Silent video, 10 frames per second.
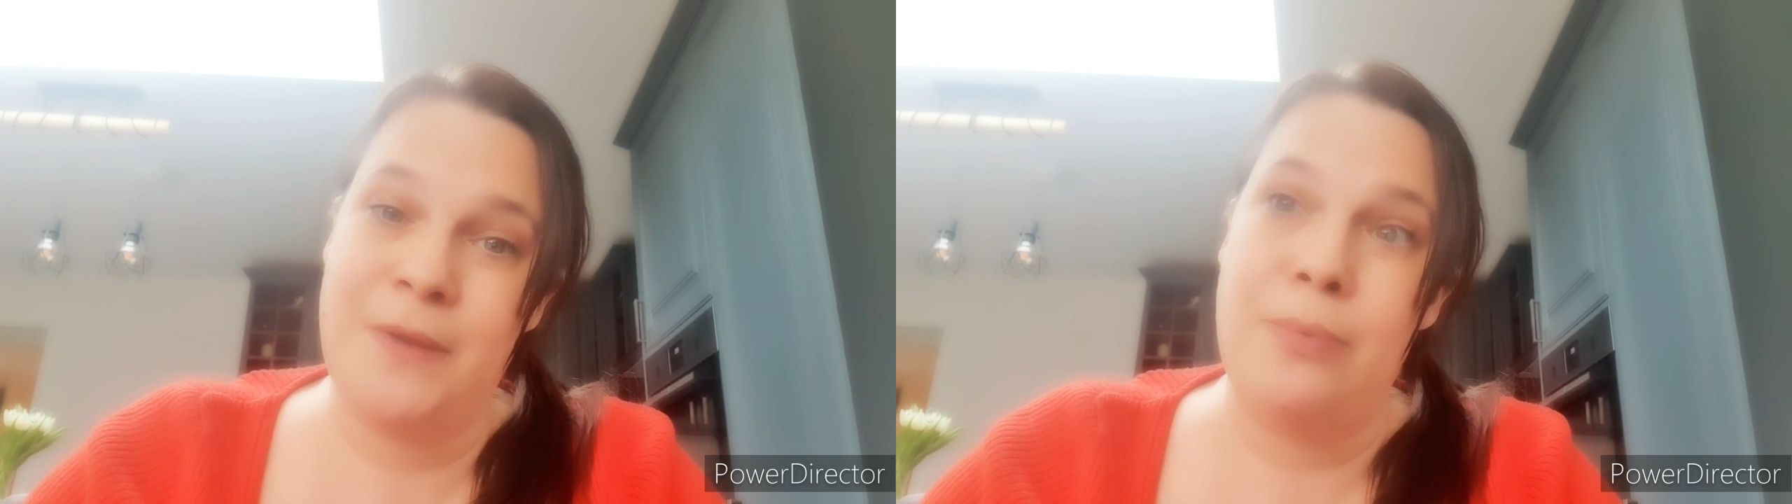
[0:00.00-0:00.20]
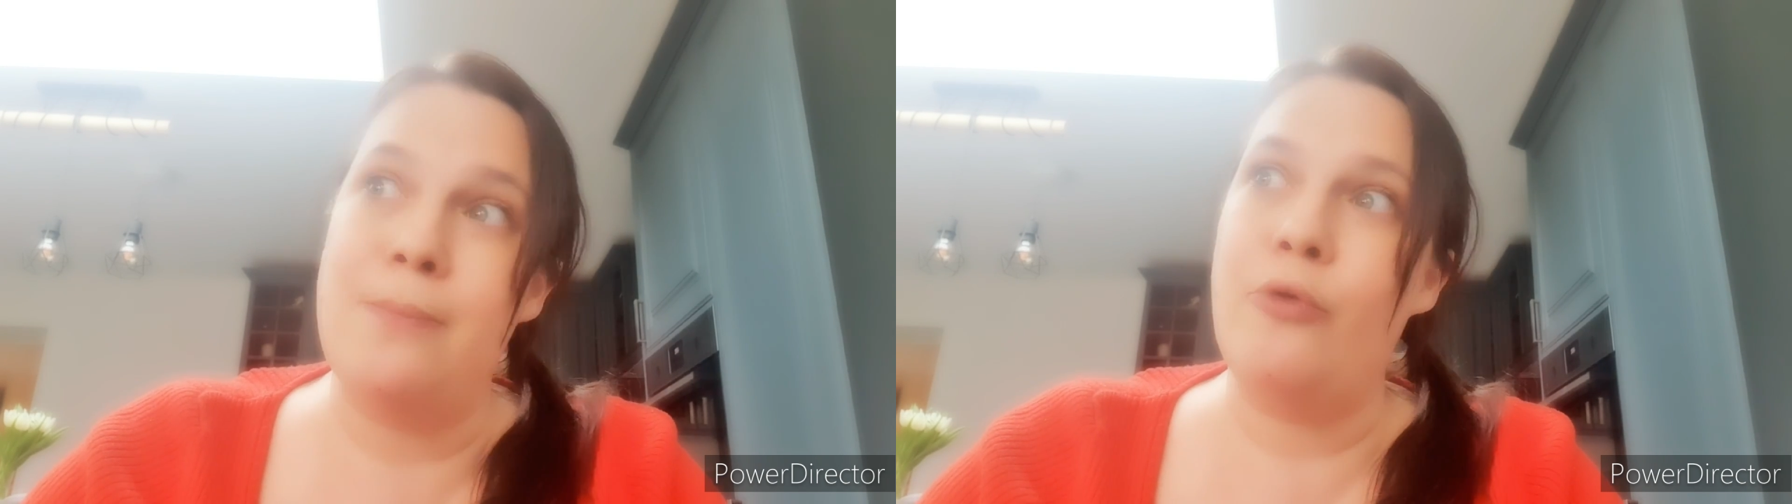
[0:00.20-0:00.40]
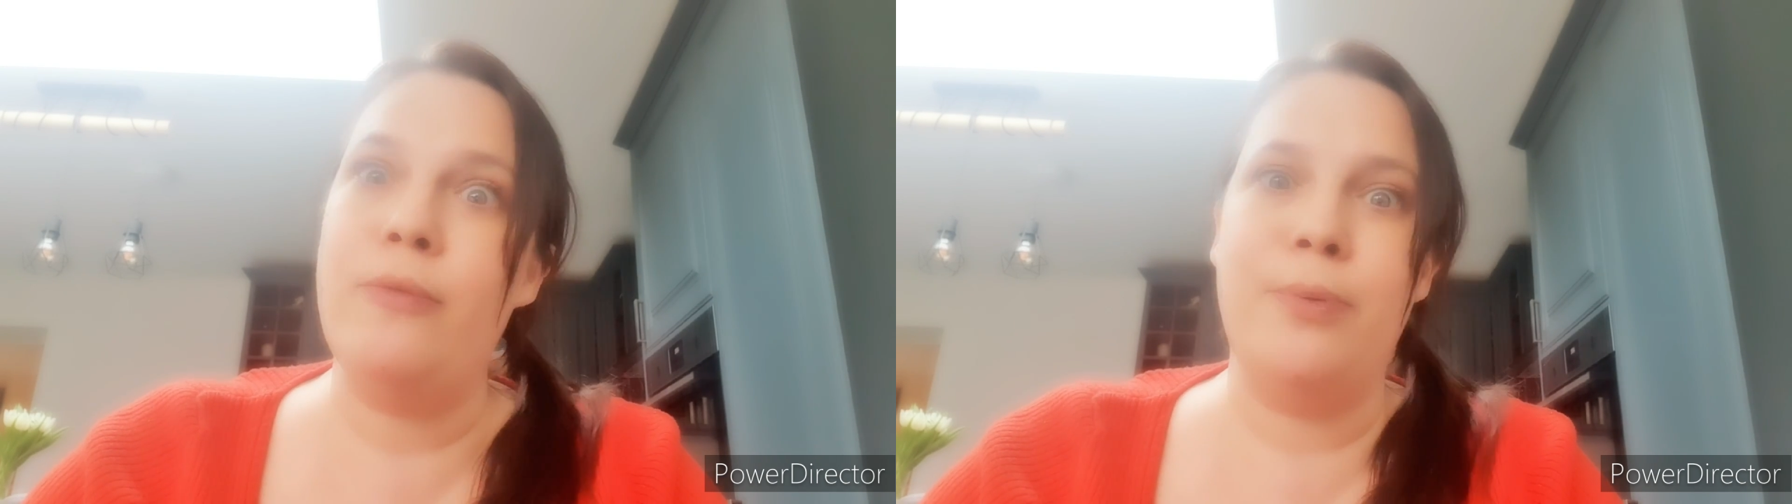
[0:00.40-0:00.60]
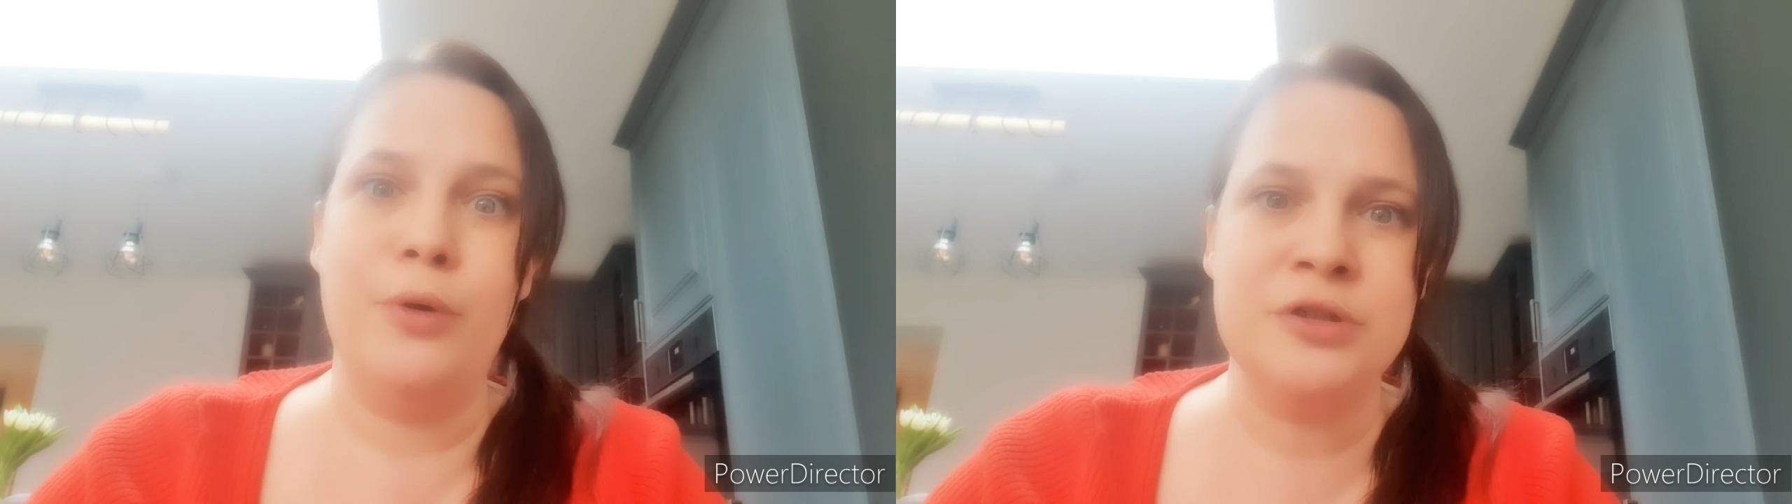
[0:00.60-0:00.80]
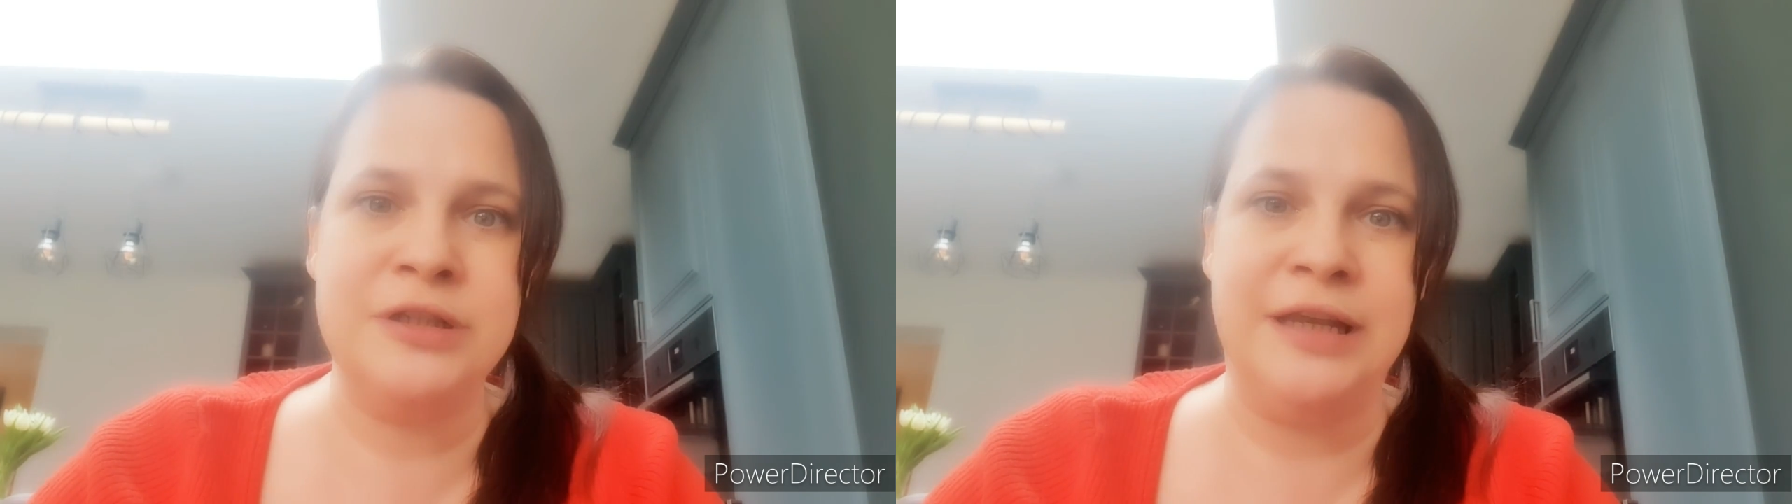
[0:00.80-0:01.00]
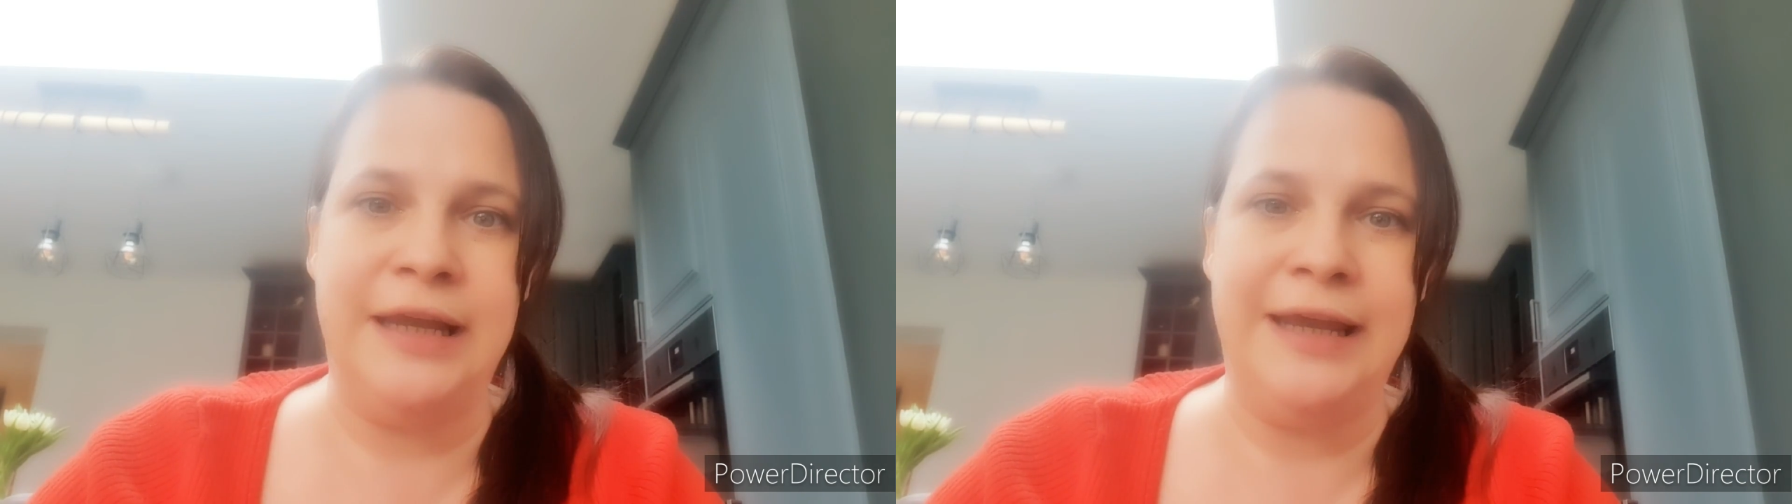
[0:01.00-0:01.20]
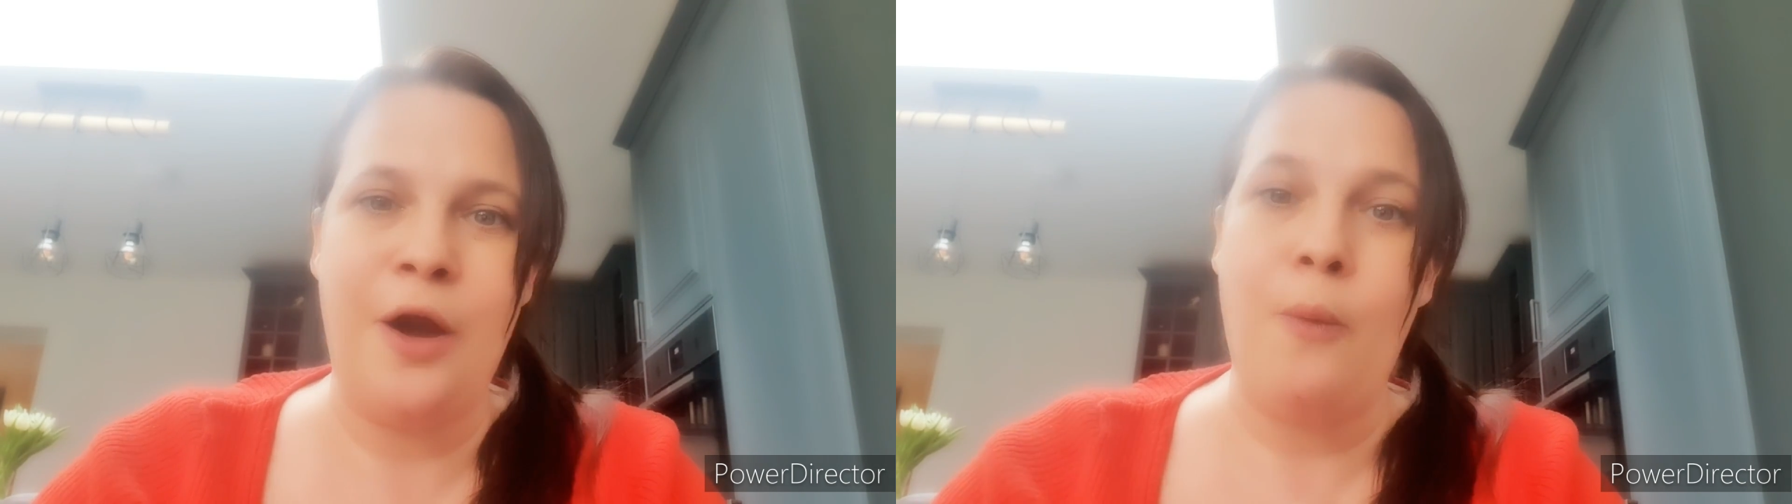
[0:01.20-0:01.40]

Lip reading: but more importantly,